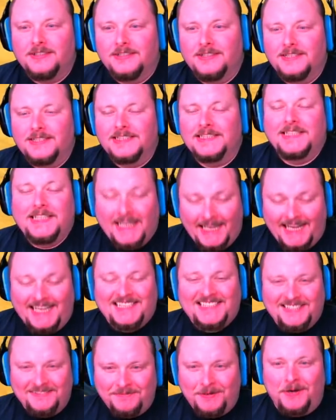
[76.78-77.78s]

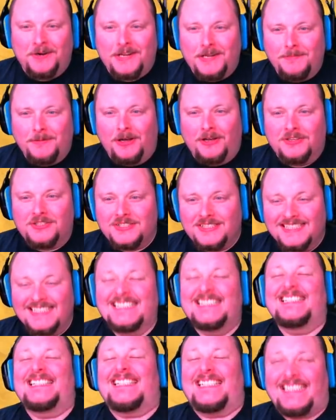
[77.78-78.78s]
Lots of Pokeballs.
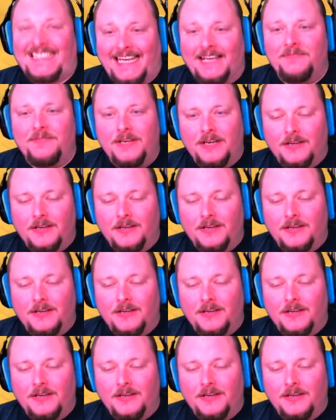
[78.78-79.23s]
7 of